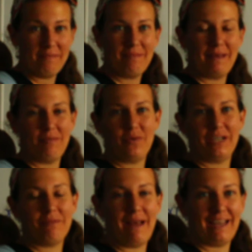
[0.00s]
the
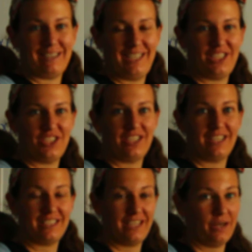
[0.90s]
Babywearing Math Teacher,
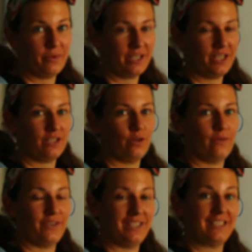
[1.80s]
and today we're going to go
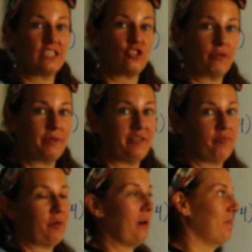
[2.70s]
over the distributive
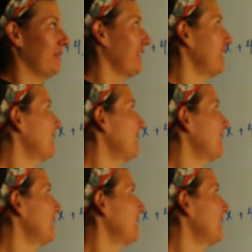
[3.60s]
property.